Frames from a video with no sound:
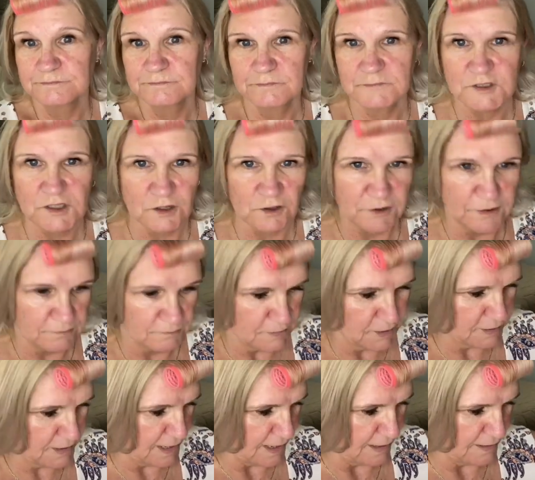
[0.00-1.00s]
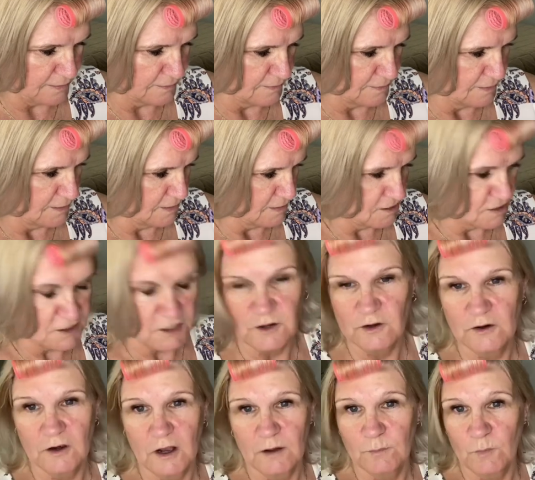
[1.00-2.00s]
So, okay.
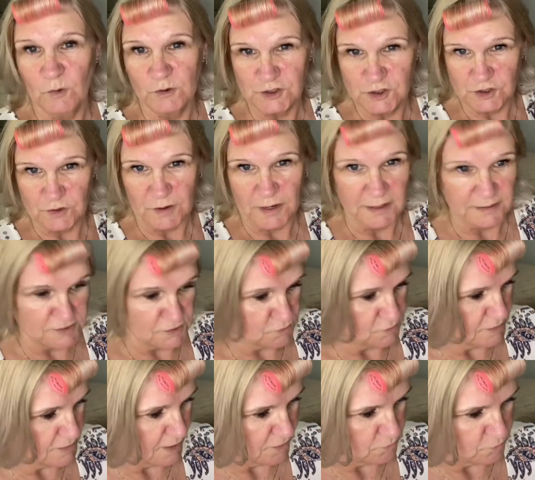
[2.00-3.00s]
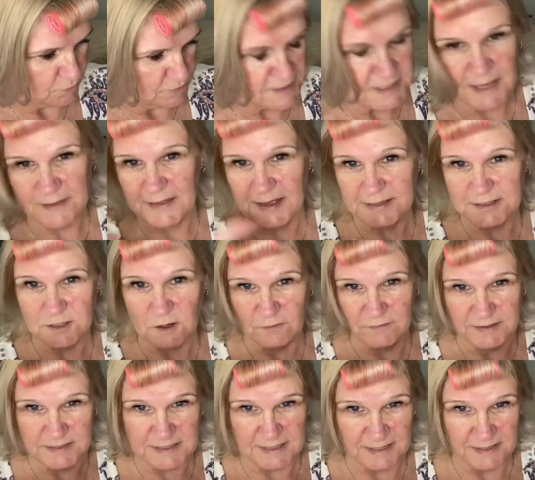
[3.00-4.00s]
So a moisturizer, in other words, and that's
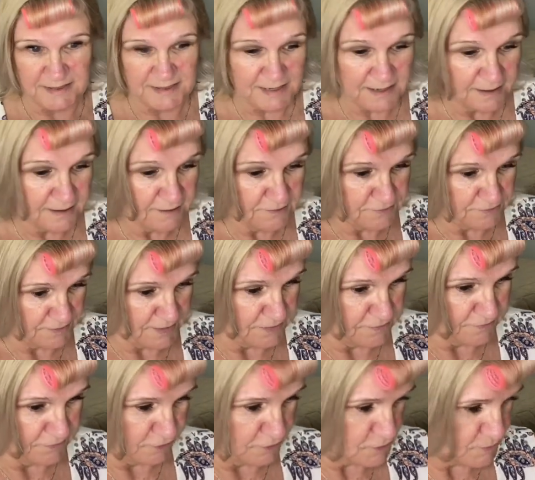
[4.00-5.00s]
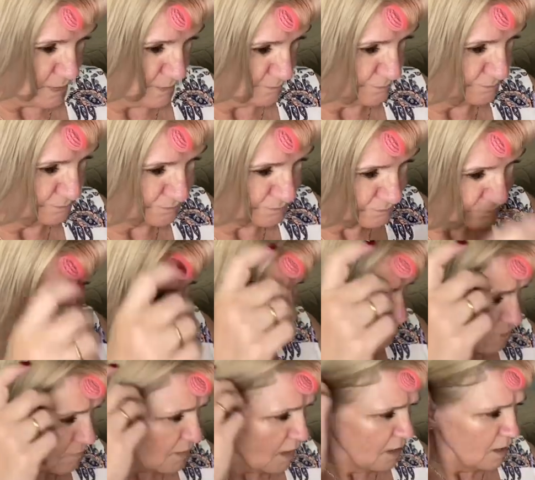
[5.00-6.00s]
obviously thicker than the first one.
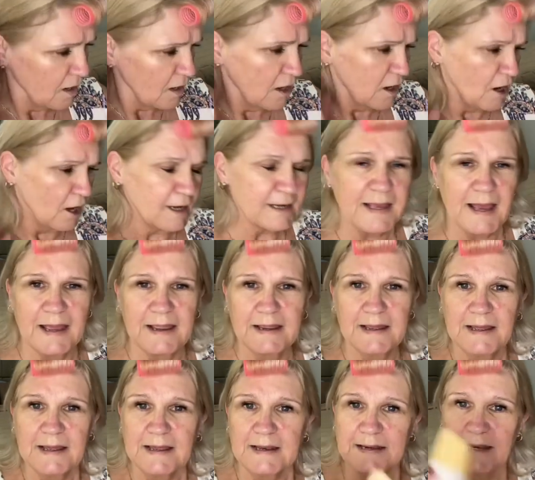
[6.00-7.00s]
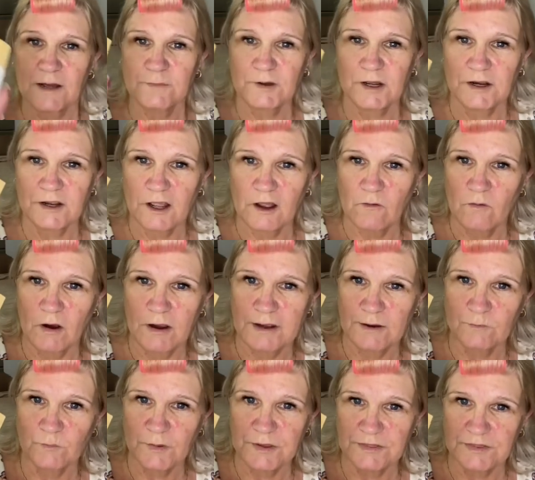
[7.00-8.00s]
Okay, now I'm going to go
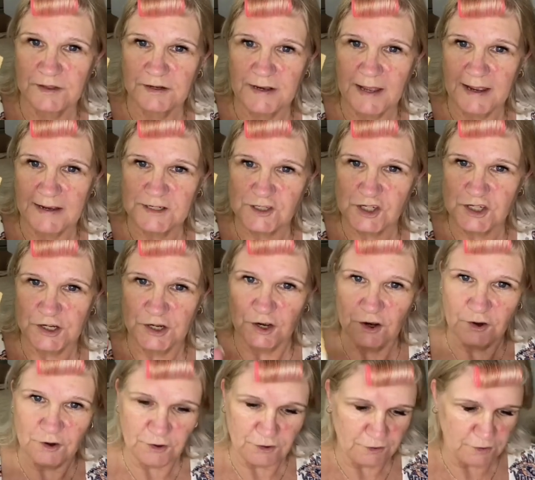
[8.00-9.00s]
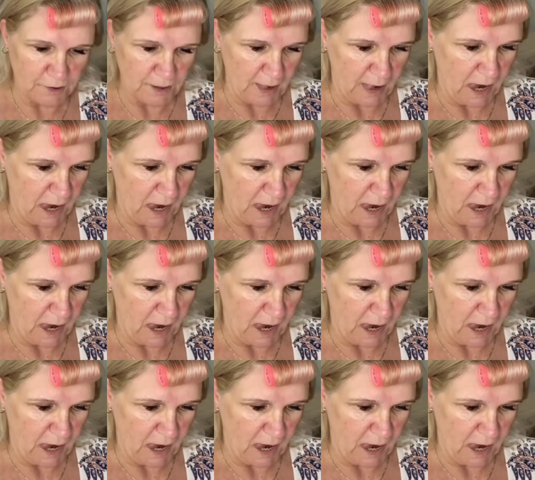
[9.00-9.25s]
in with the Natio